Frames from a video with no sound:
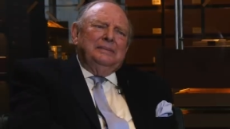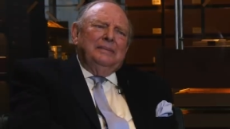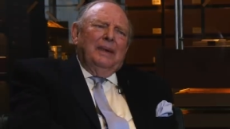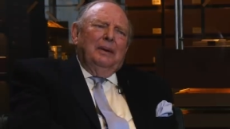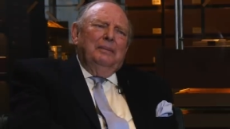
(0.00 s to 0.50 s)

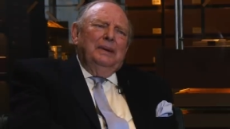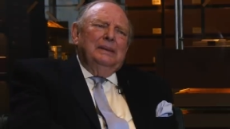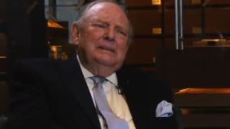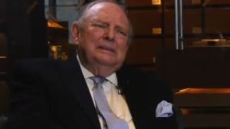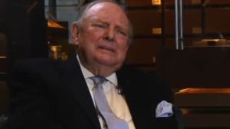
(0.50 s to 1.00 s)
And that was
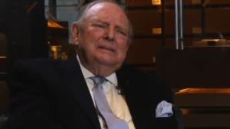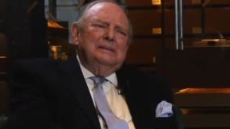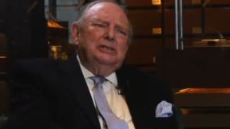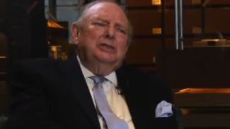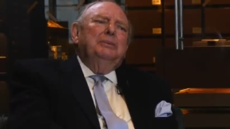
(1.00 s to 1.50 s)
from
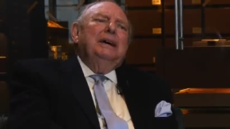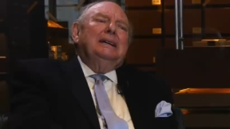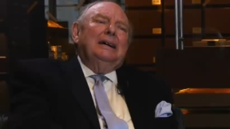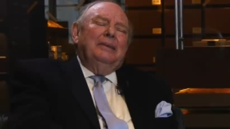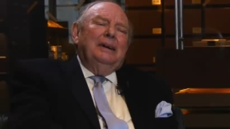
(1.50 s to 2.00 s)
Jamaica.
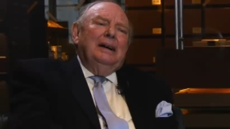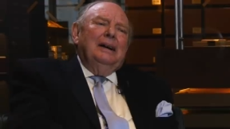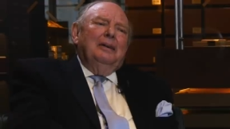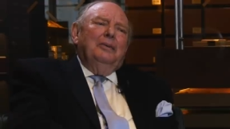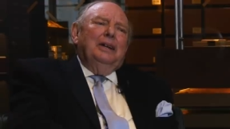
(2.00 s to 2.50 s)
Jamaica.
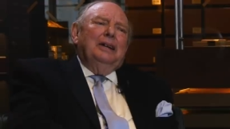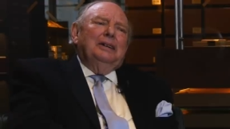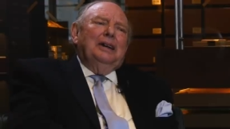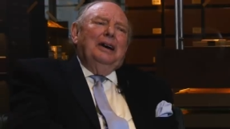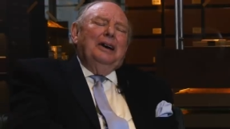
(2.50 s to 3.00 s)
Interesting. With
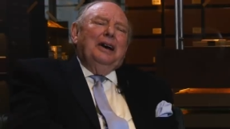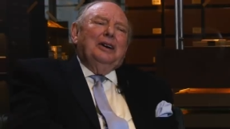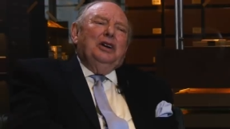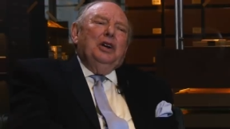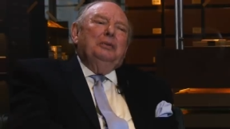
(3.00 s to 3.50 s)
a
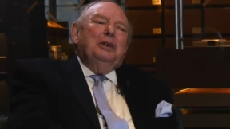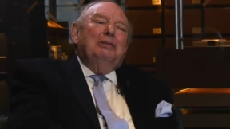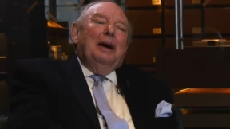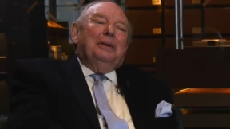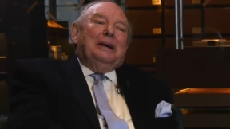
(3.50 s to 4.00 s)
Cuban
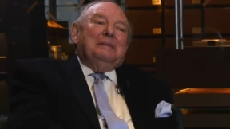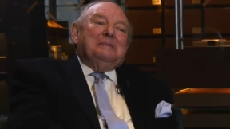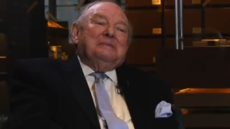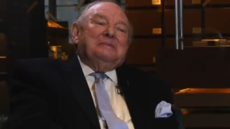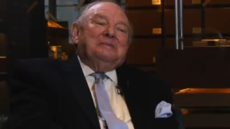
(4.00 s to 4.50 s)
wrapper.
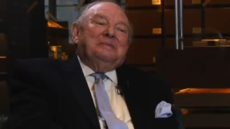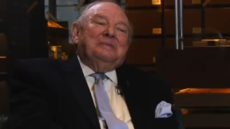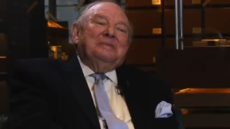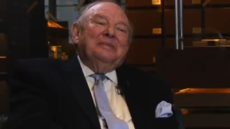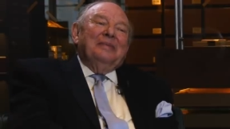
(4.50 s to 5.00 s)

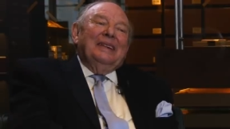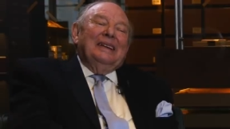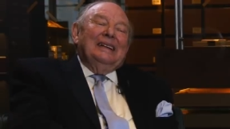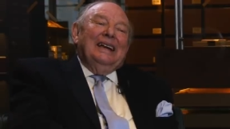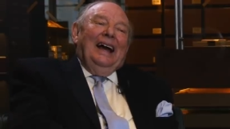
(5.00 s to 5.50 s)
Ah,
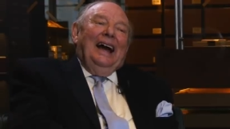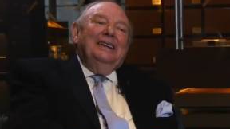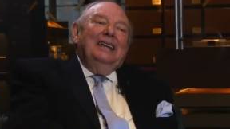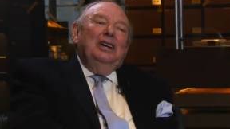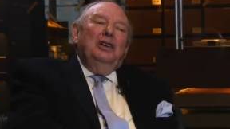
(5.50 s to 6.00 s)
okay.
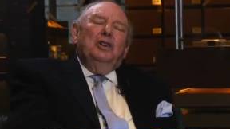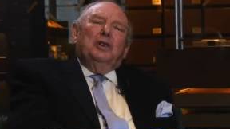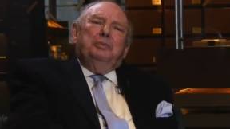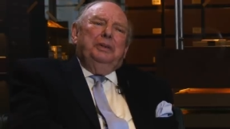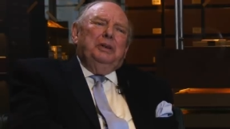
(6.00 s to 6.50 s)
And they
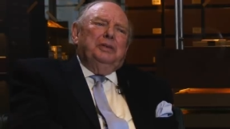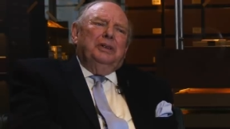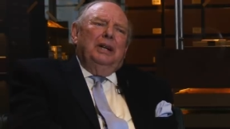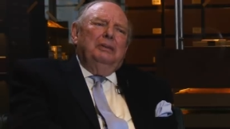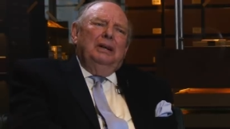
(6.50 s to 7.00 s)
looked
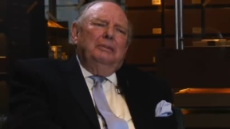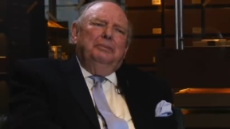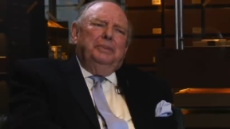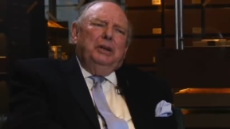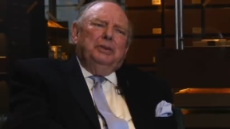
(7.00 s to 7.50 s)
beautiful. They were
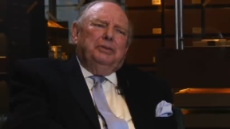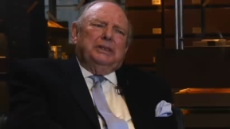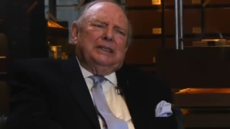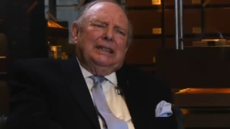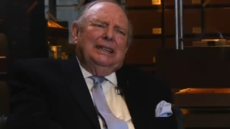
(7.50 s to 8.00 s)
beautiful
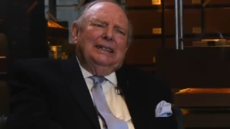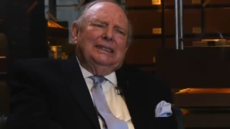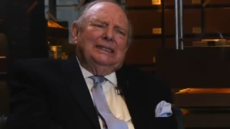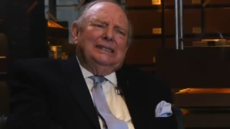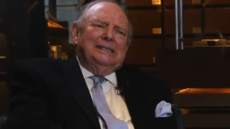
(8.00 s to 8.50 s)

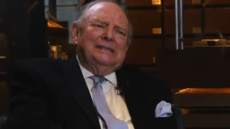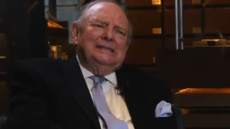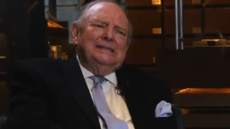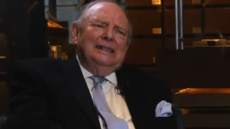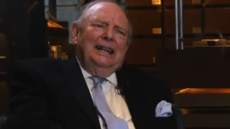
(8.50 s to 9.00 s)
cigars. Right.